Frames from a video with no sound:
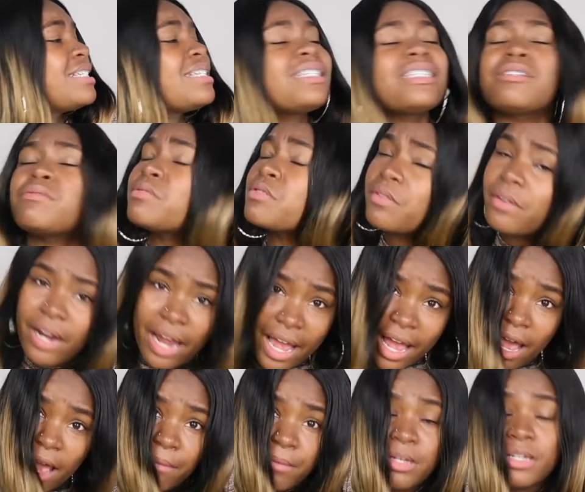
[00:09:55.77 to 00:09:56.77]
to
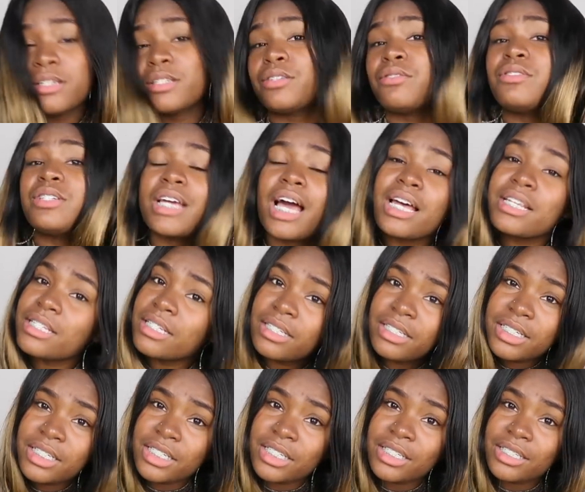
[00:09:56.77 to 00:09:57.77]
subscribe to Jas
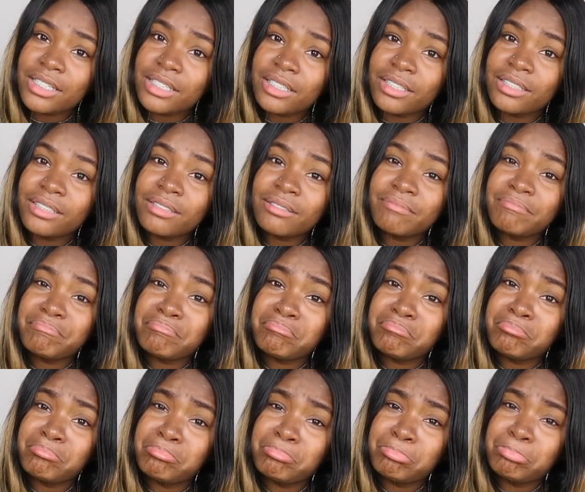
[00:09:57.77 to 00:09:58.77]
Alicia.
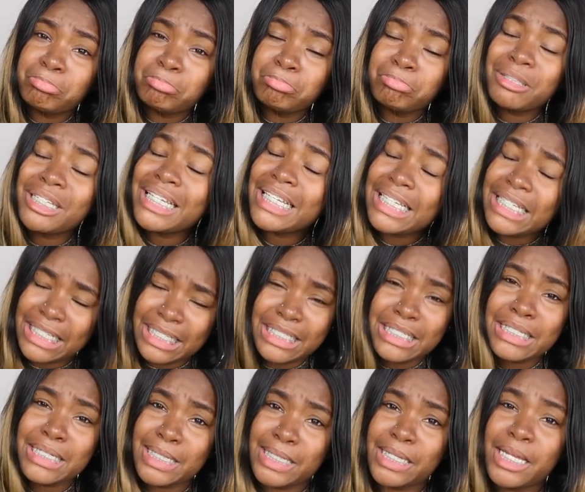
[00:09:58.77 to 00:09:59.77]

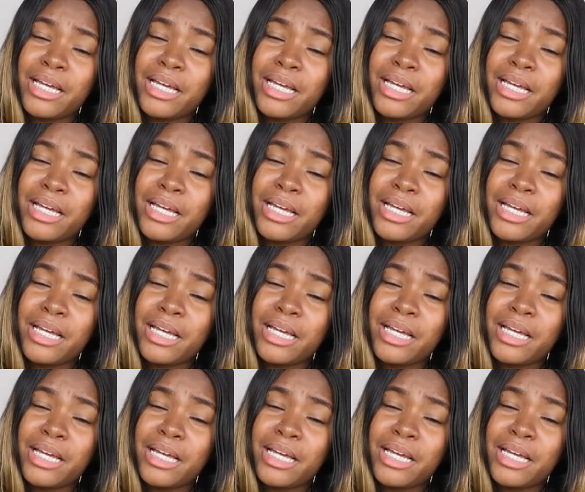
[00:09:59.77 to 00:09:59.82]
please.